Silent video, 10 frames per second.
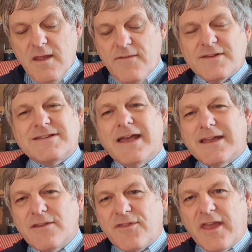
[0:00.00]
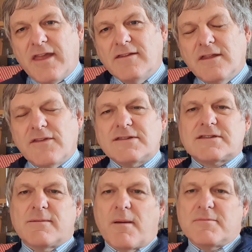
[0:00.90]
The second thing that this
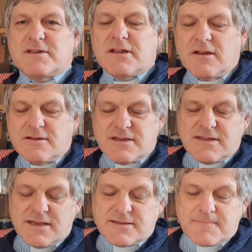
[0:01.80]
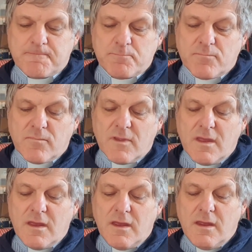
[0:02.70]
commandment includes is this:
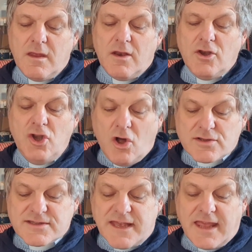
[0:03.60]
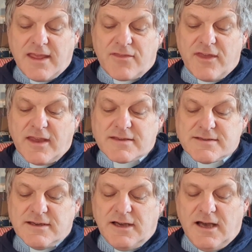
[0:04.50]
not saying
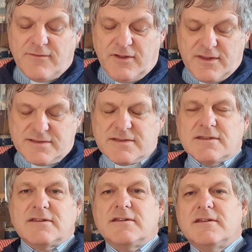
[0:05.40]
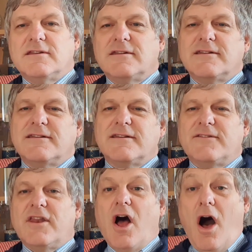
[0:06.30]
things of others
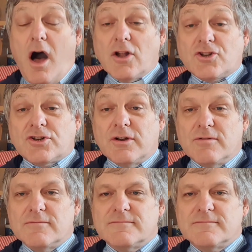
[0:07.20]
that are true.